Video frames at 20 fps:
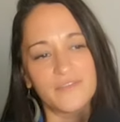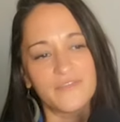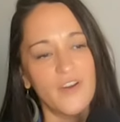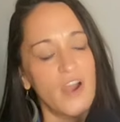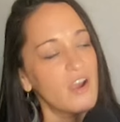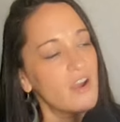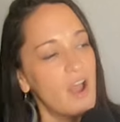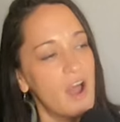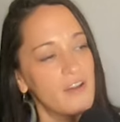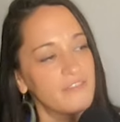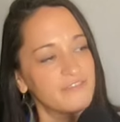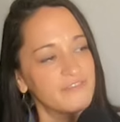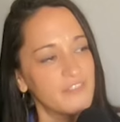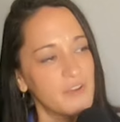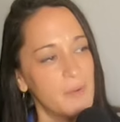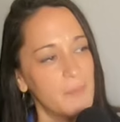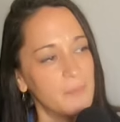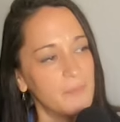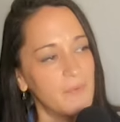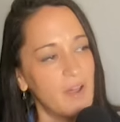far off
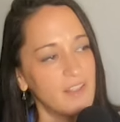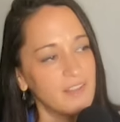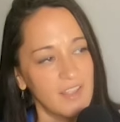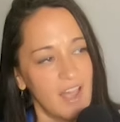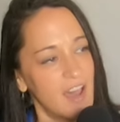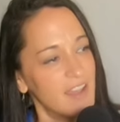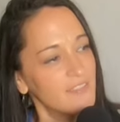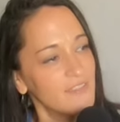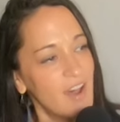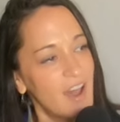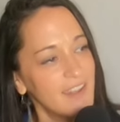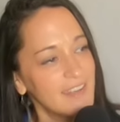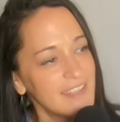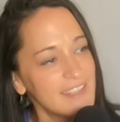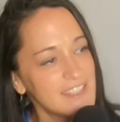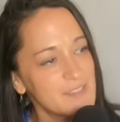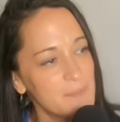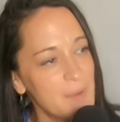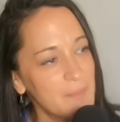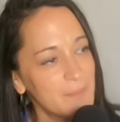from a lot of
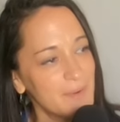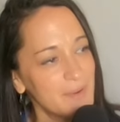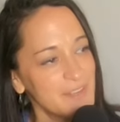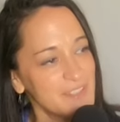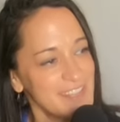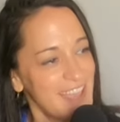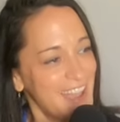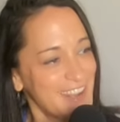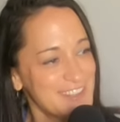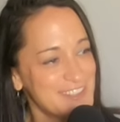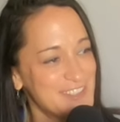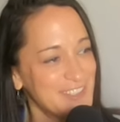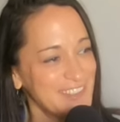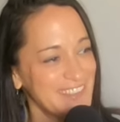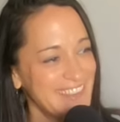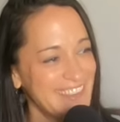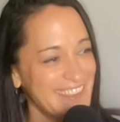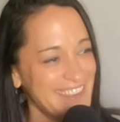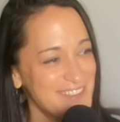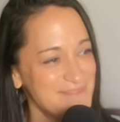audience members,
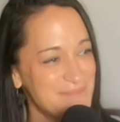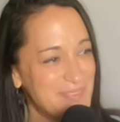actually, yeah.